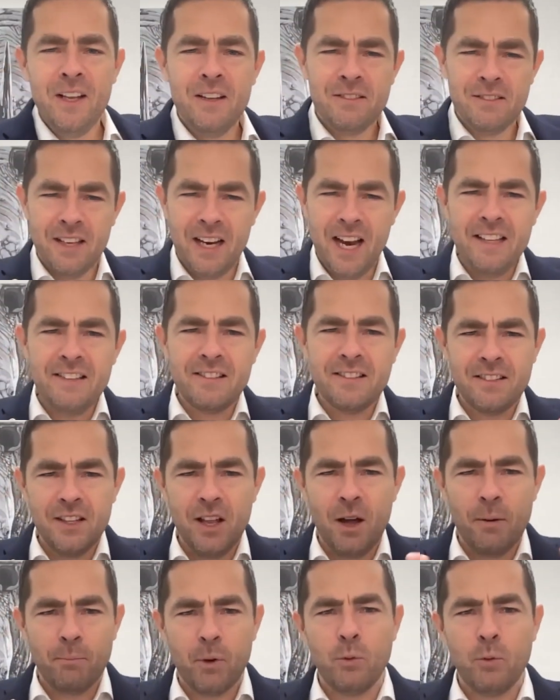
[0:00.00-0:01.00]
So that's
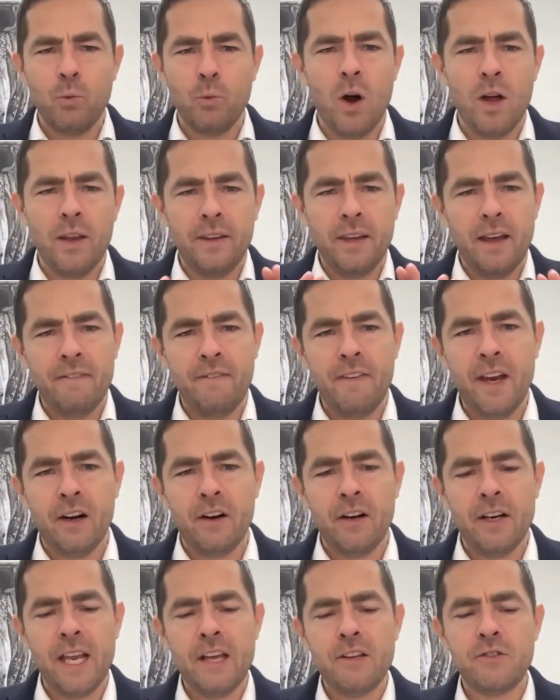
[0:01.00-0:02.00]
number one, the
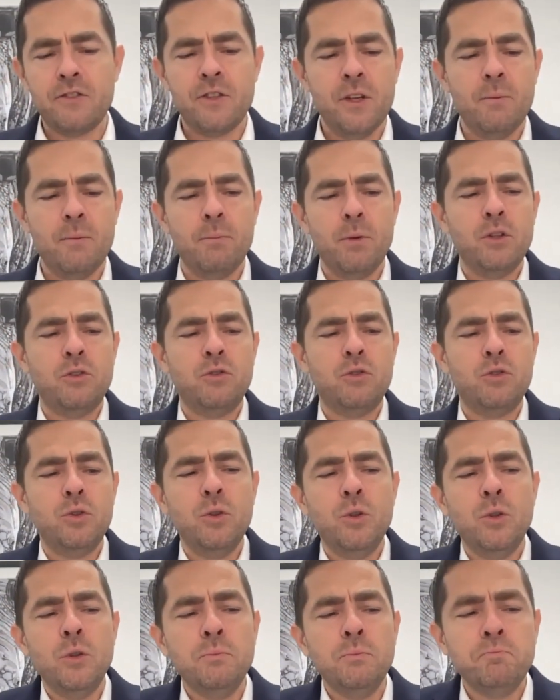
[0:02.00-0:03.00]
awareness. Number
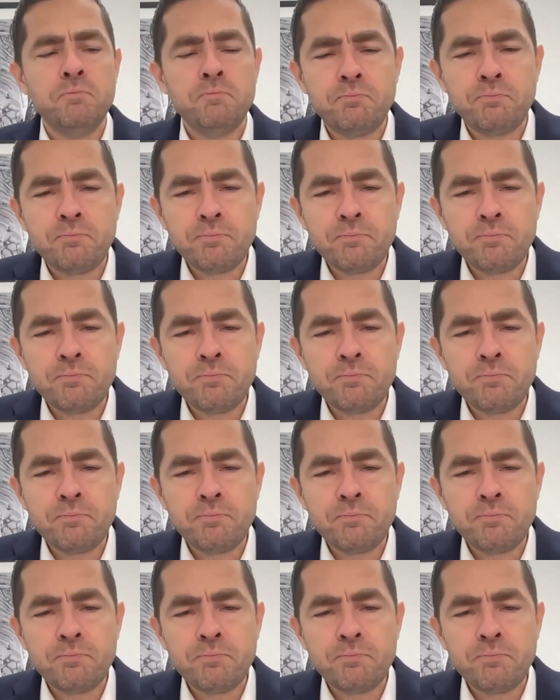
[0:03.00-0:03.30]
two,